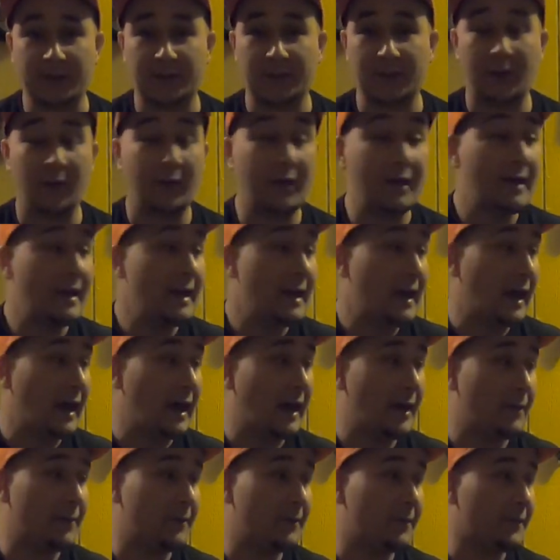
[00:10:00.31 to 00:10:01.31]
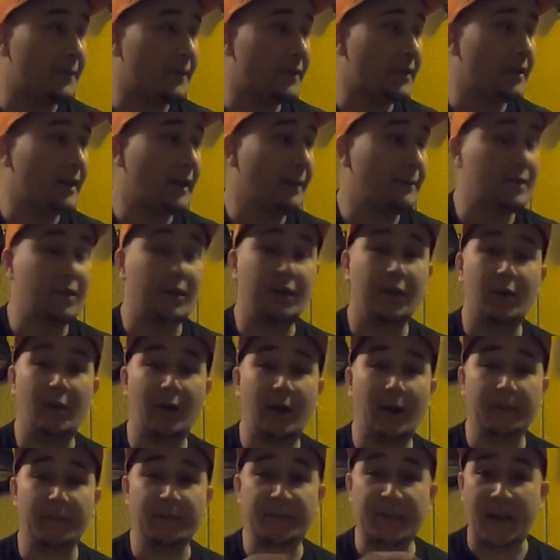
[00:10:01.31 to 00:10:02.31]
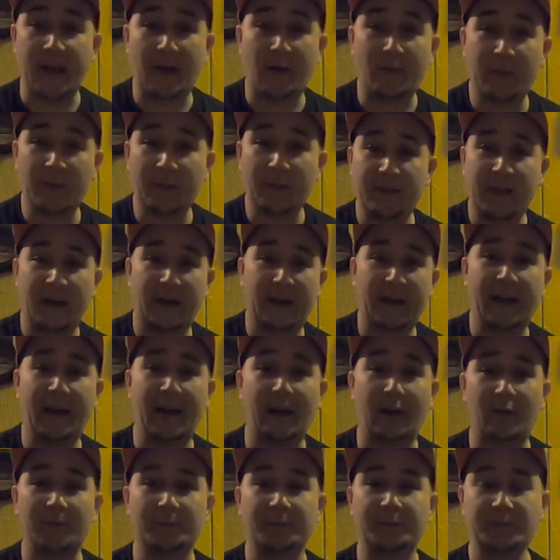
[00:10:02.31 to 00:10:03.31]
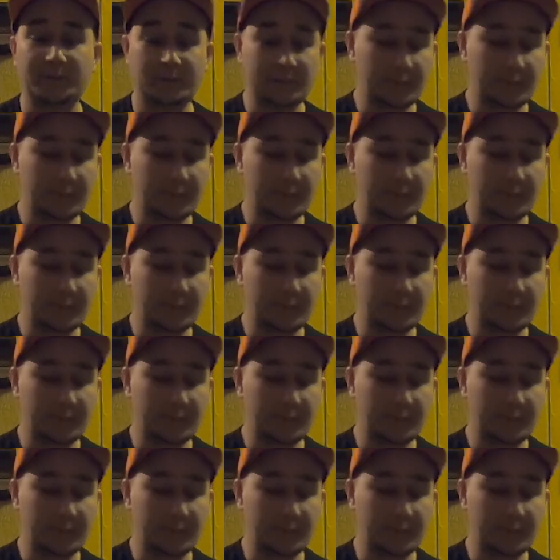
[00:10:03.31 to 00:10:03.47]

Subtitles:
So I'm down, not out.